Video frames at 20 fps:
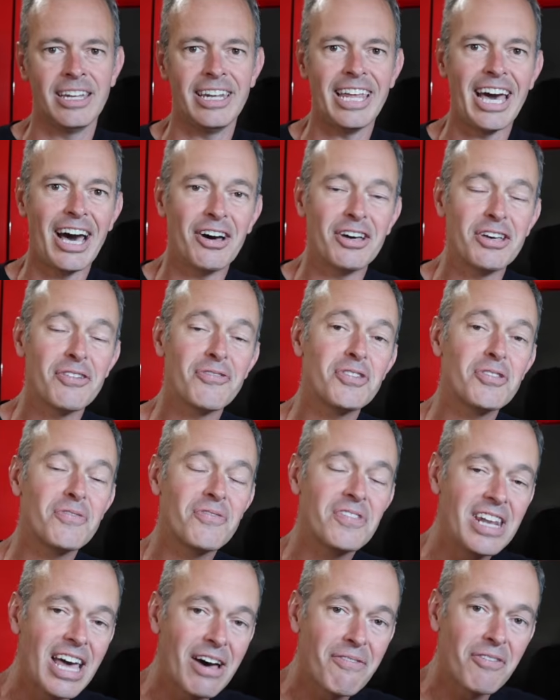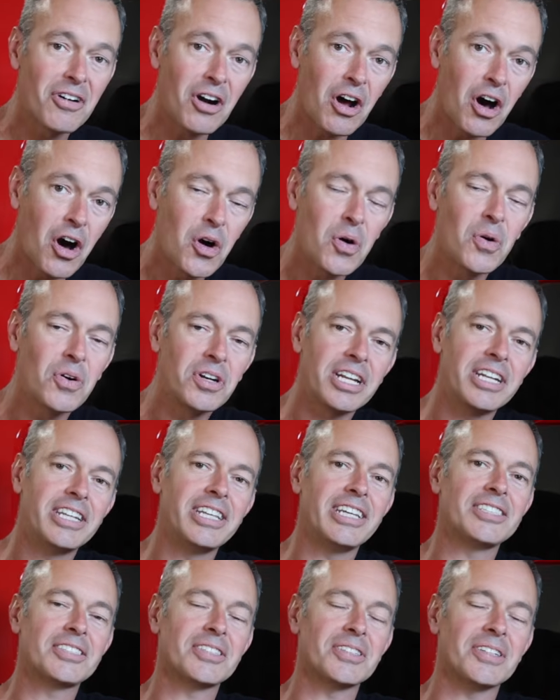Now, if you've never owned a
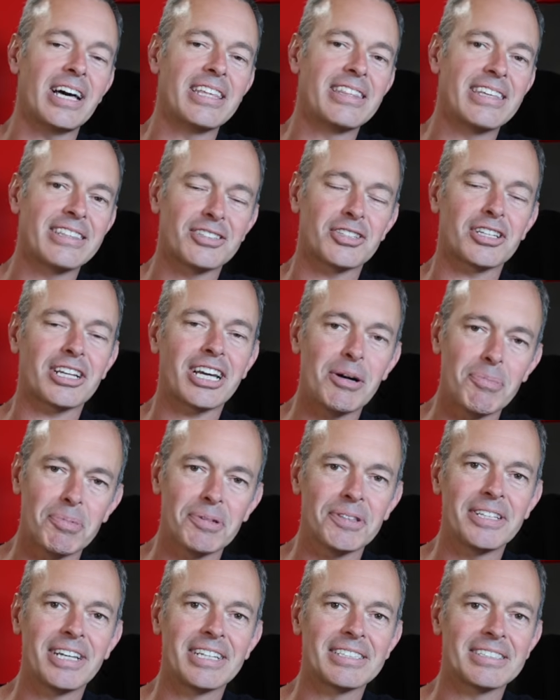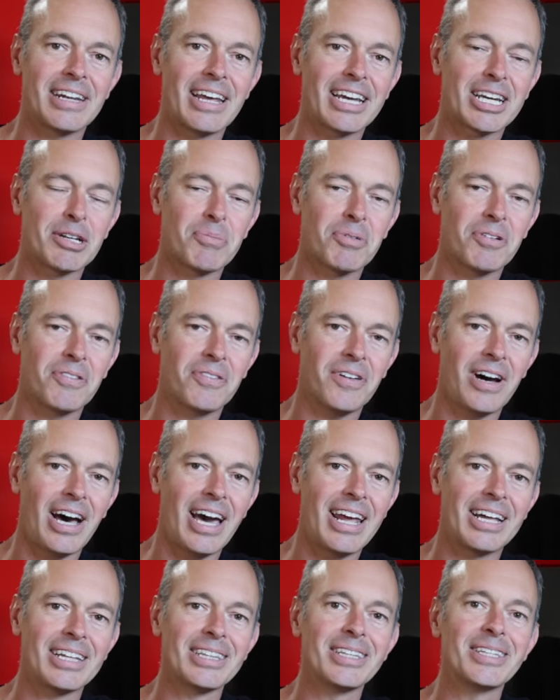Diesel, I think there's a couple things that I can
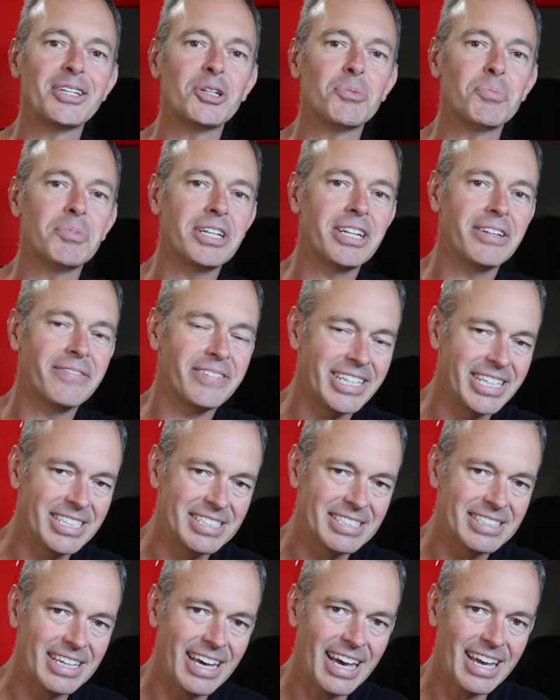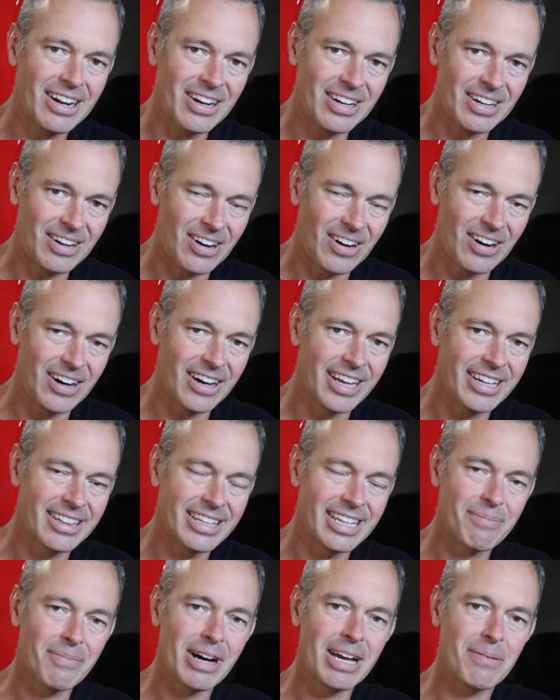provide a little bit of insight on
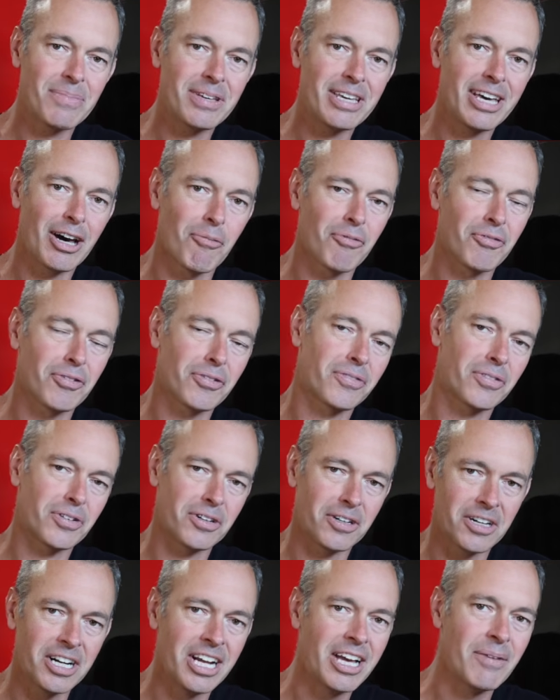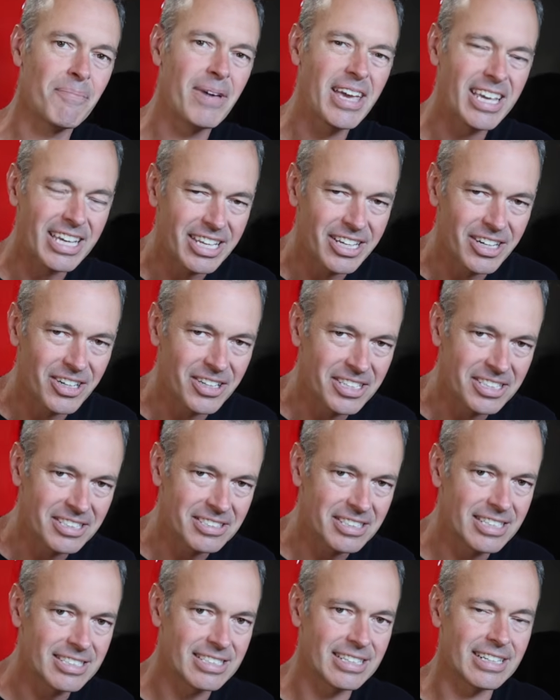that might be helpful for making your
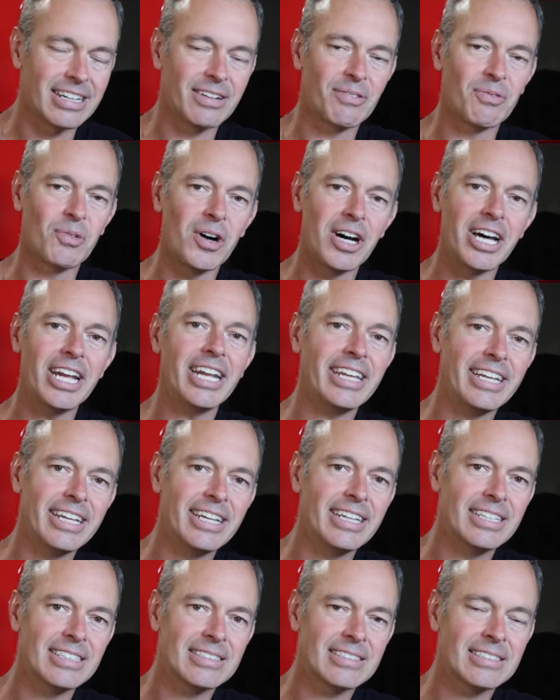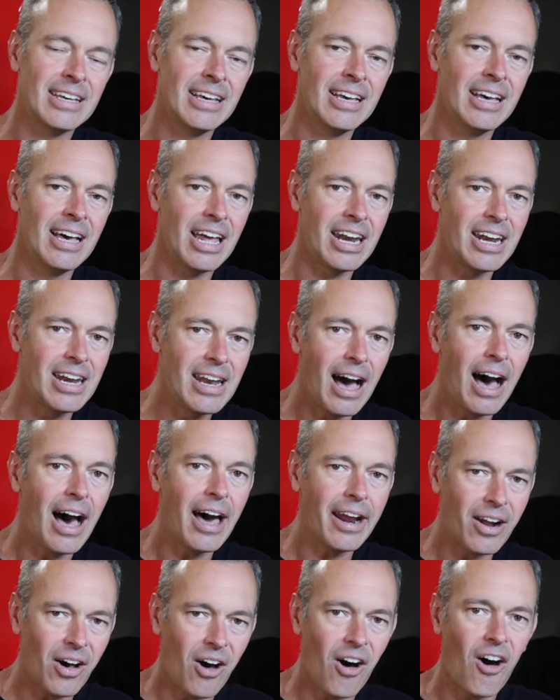decision. And one is,
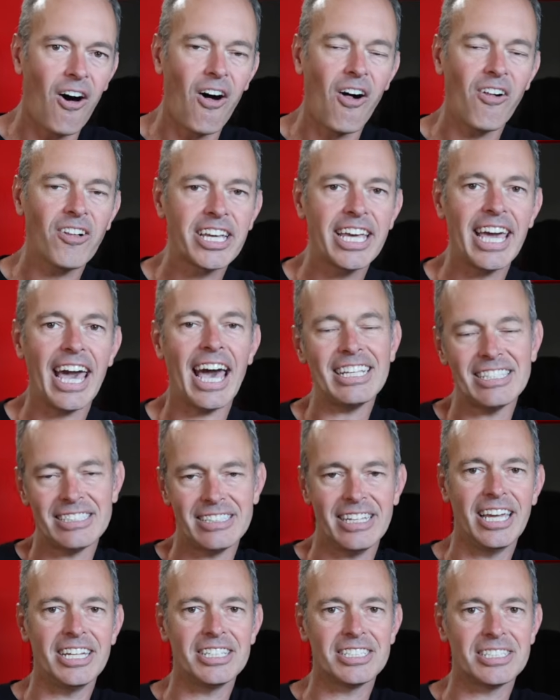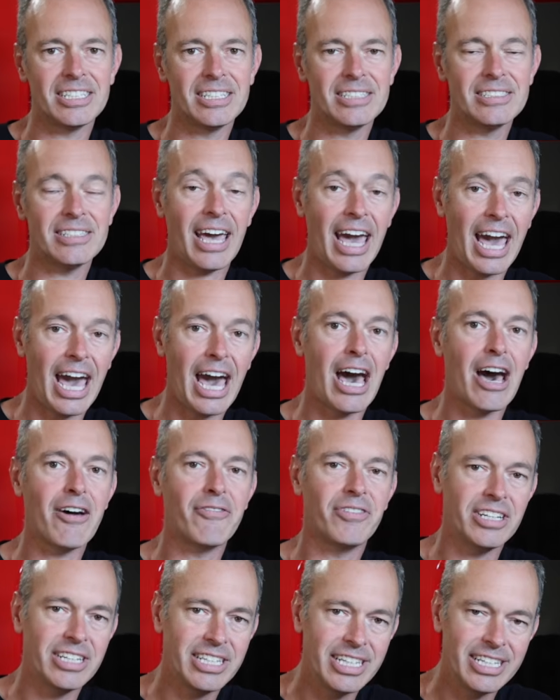not all gas stations
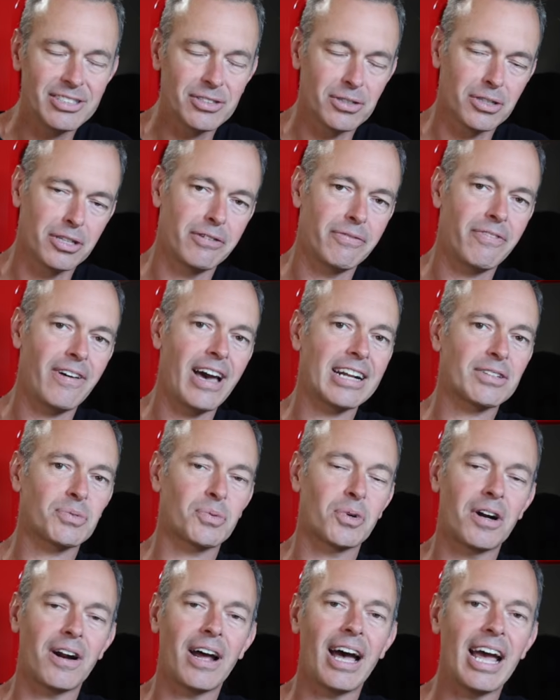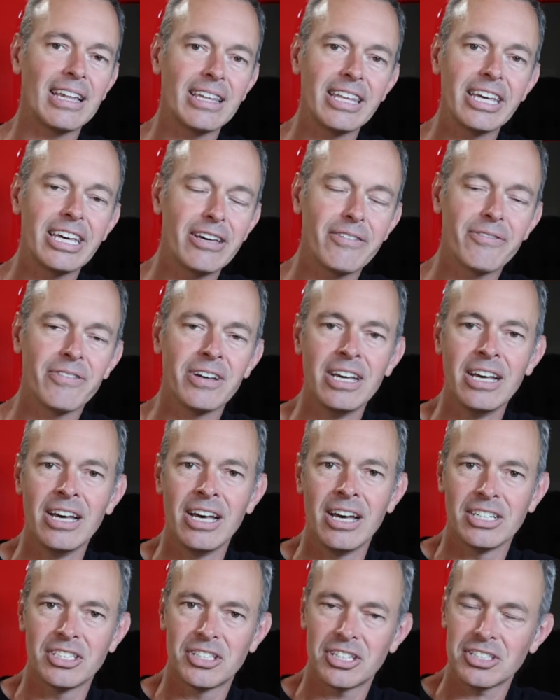have Diesel. In fact, where I live,
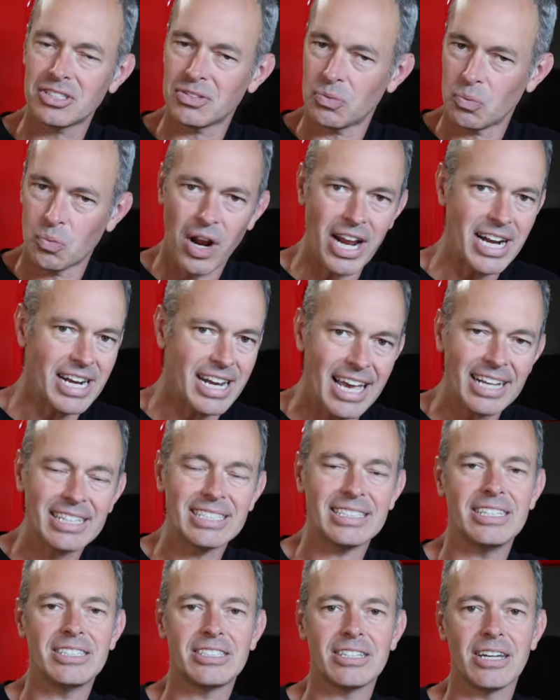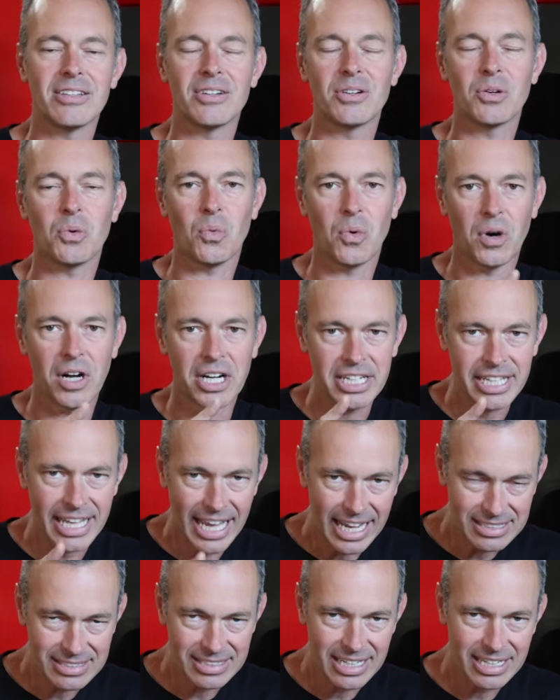just right next to each other, one
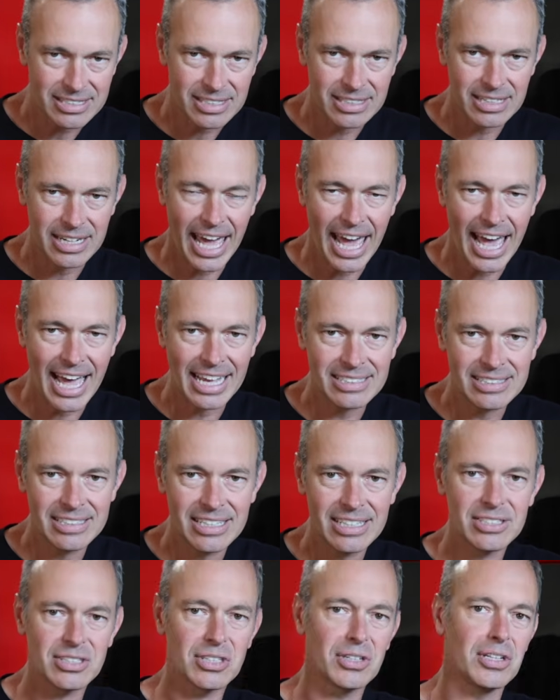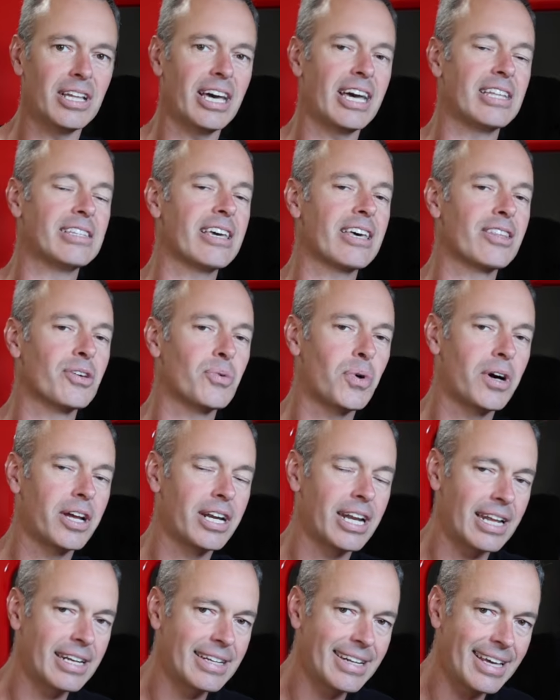gas station has Diesel and the other
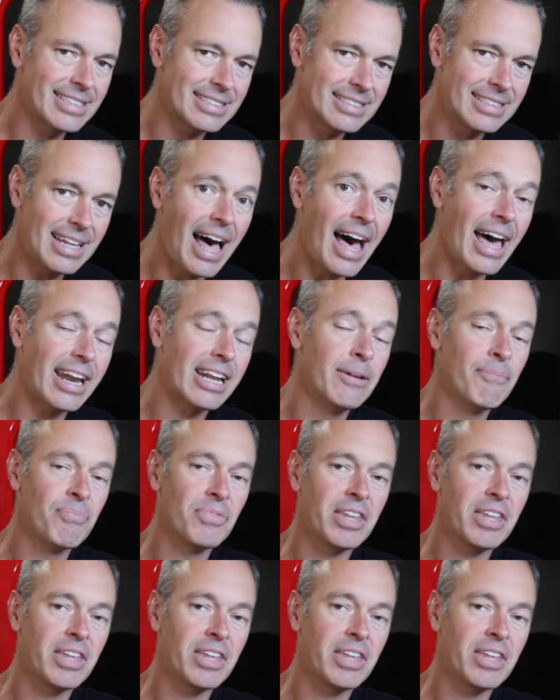one does not.